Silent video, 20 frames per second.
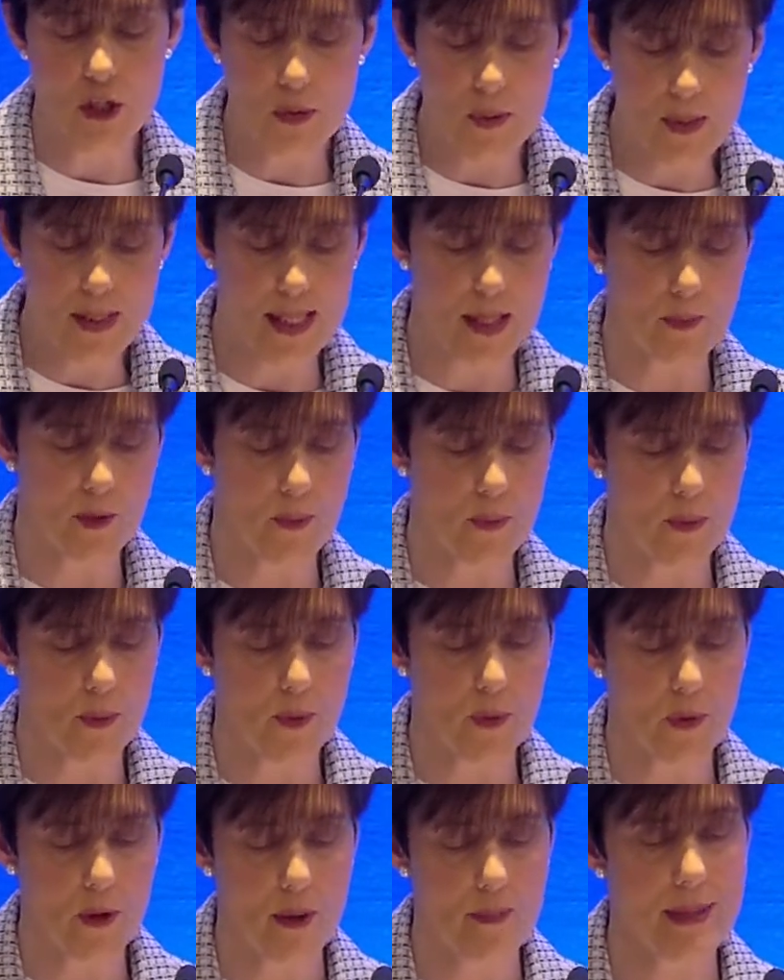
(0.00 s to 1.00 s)
summer
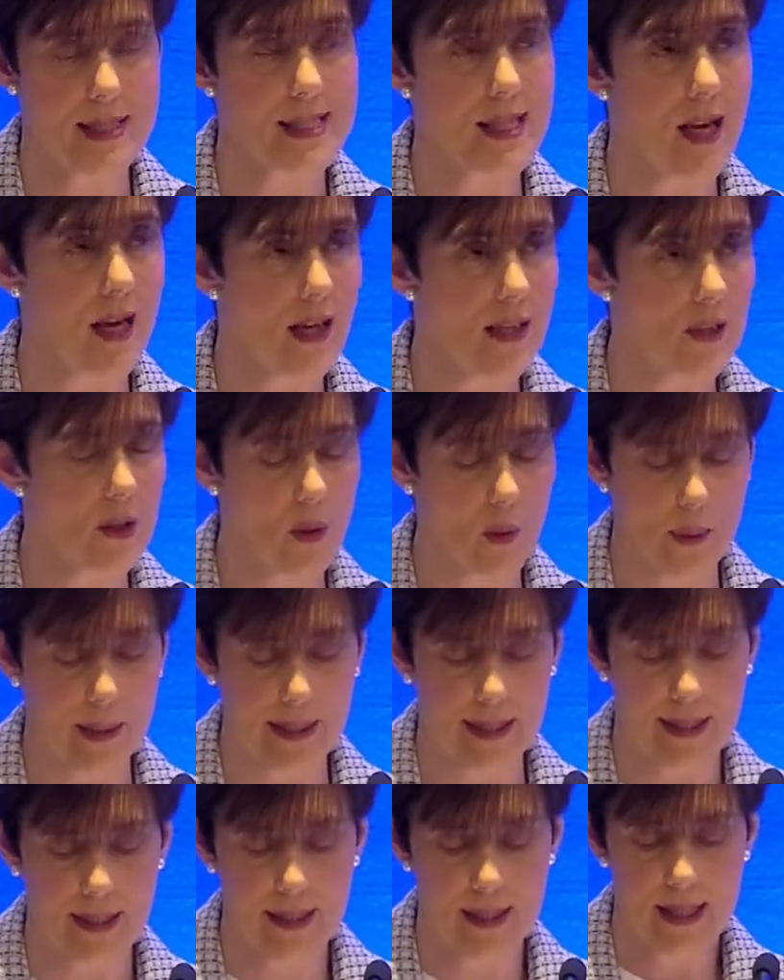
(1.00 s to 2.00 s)
programme is
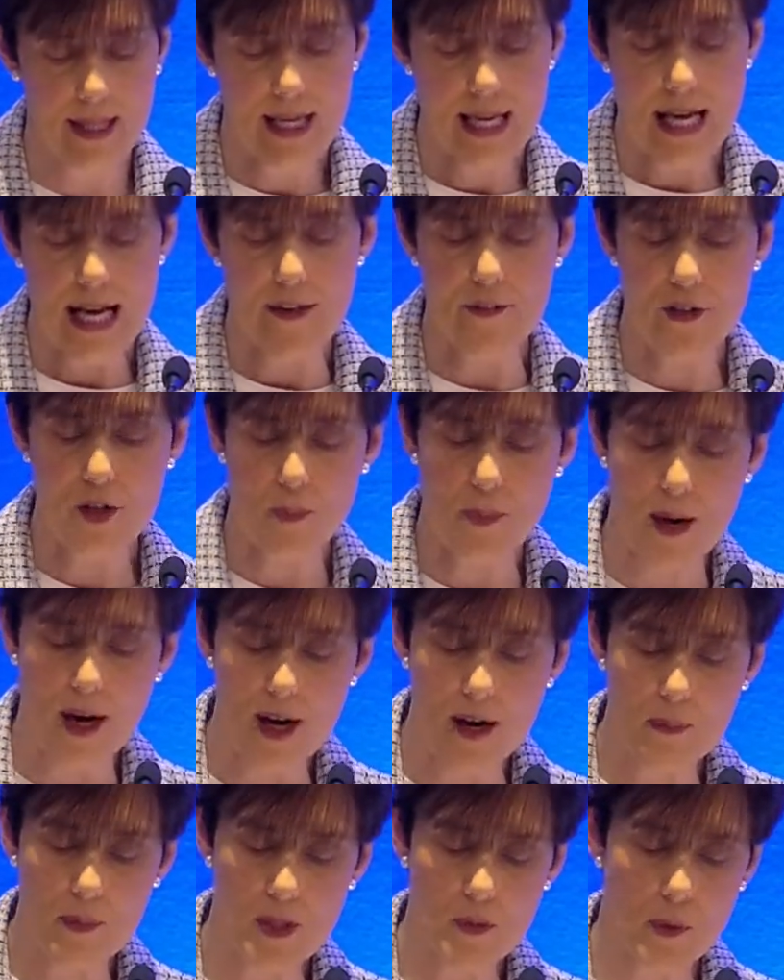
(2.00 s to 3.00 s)
ongoing, and the
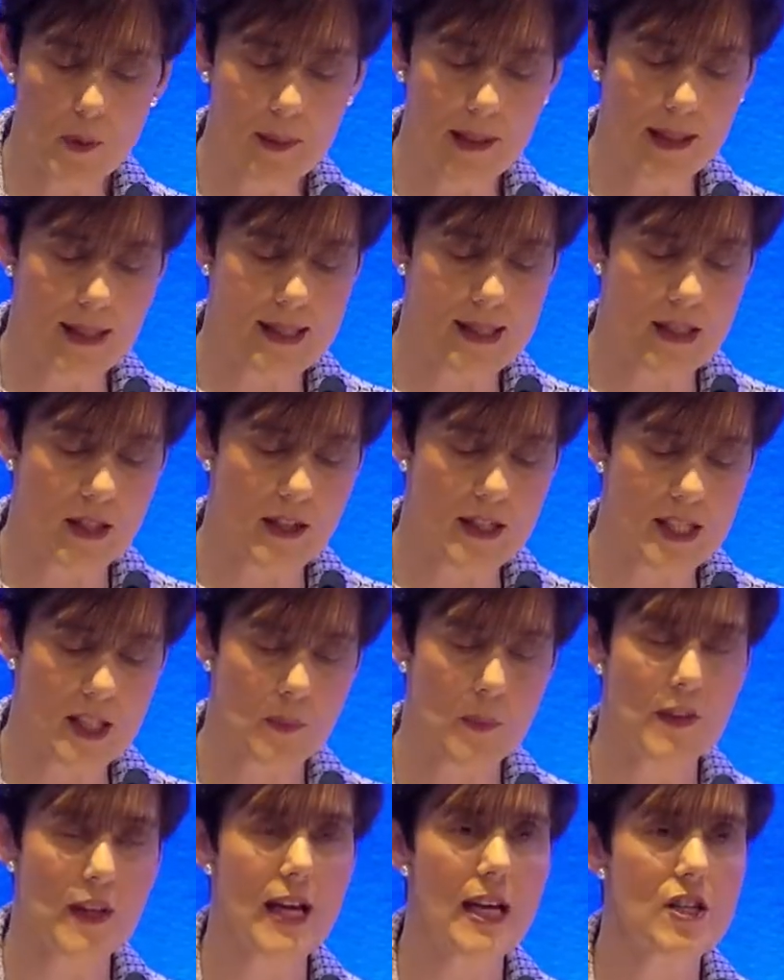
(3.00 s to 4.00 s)
department will be consulting
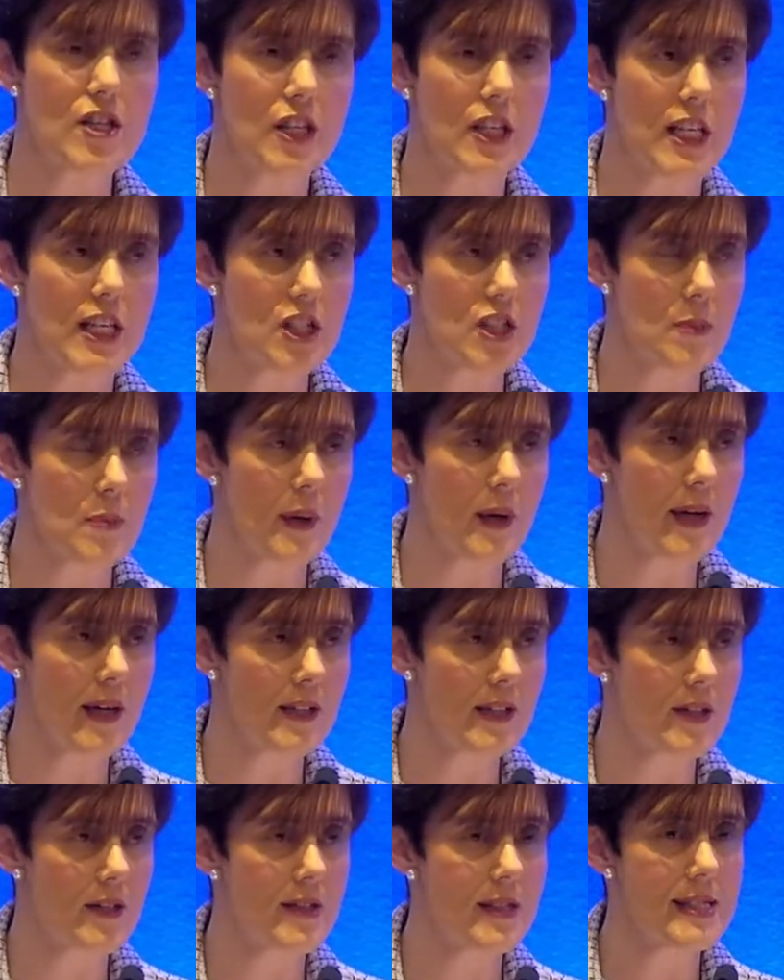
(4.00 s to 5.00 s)
with education
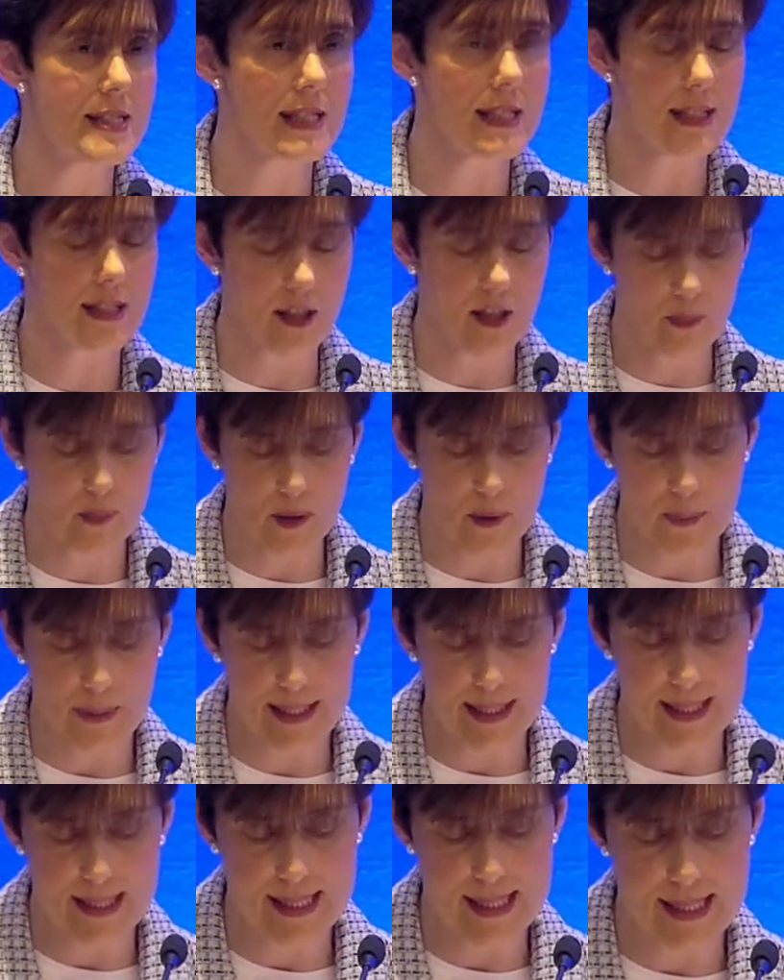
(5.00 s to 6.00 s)
partners in the coming
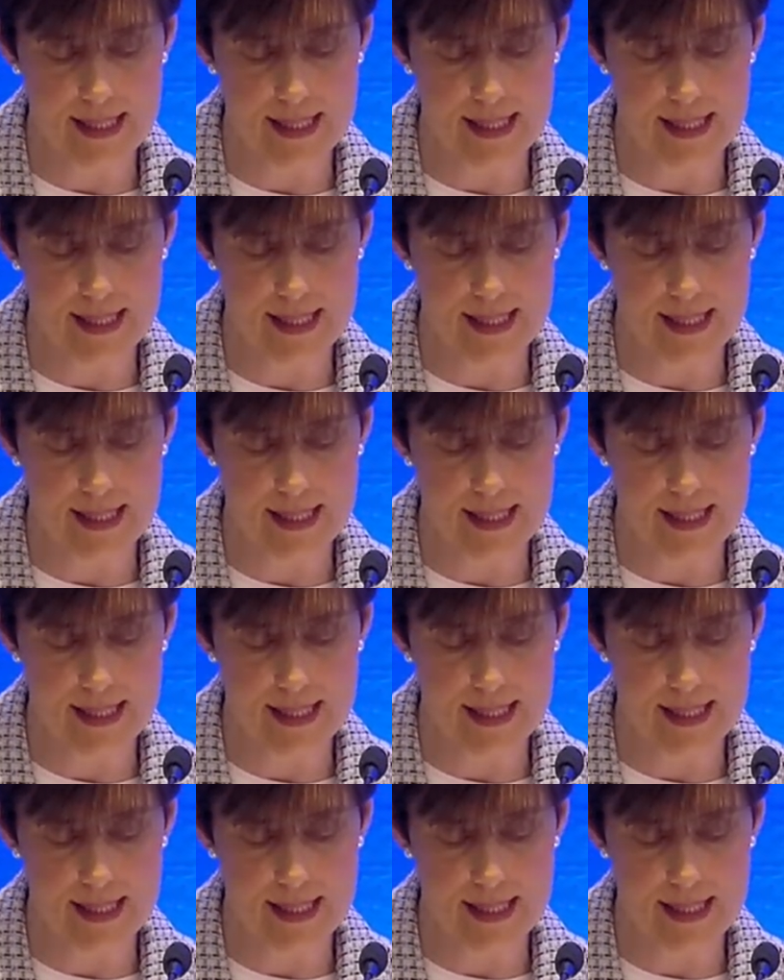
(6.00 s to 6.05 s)
weeks.